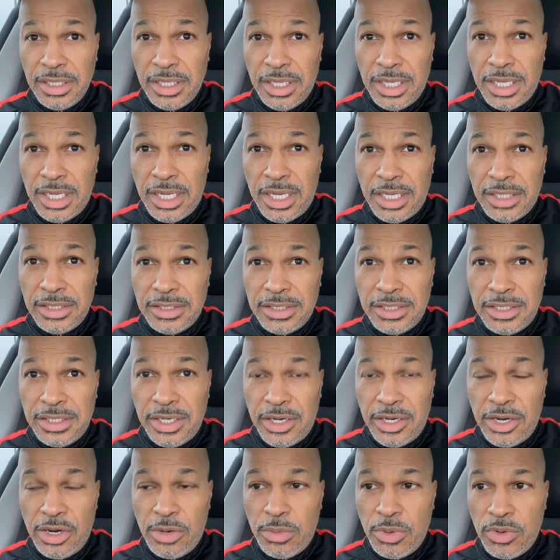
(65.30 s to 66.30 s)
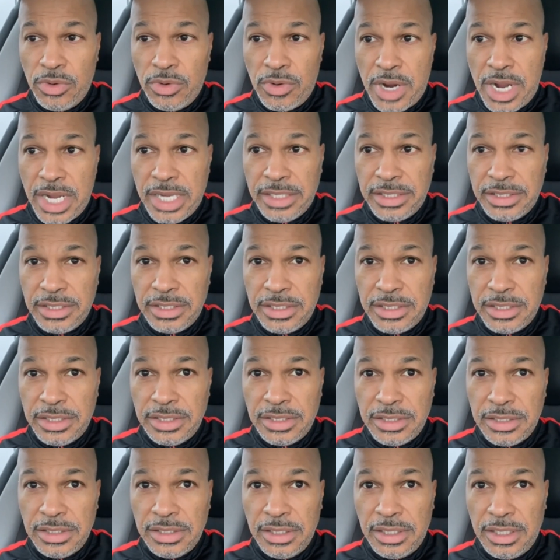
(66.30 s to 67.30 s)
It's a terrible
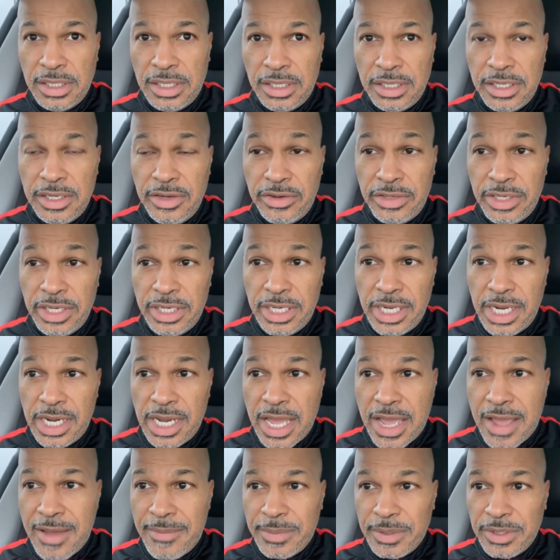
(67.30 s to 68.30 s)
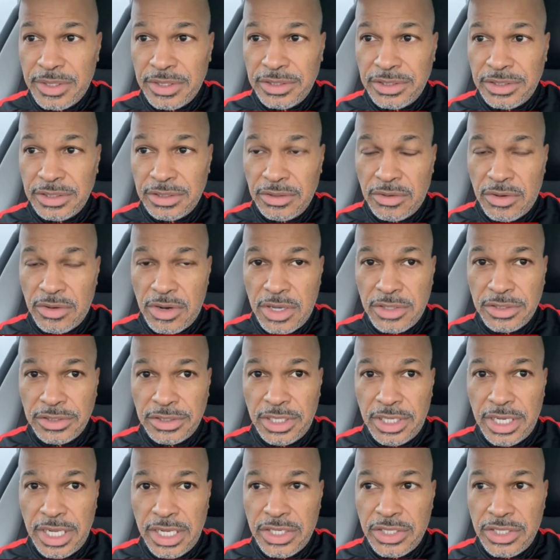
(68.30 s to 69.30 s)
crisis here in Indianapolis and across the
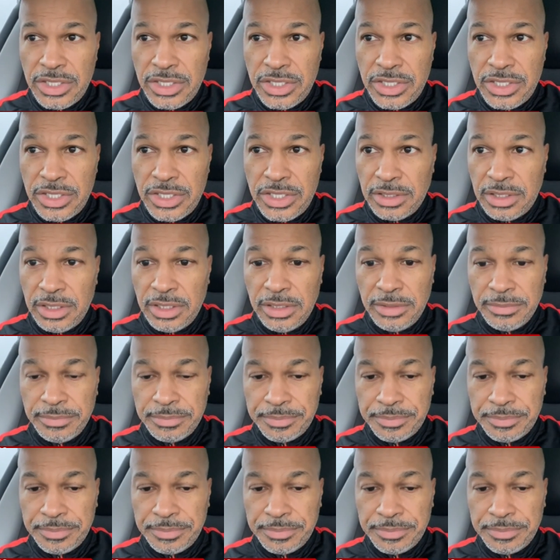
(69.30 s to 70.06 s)
nation, actually.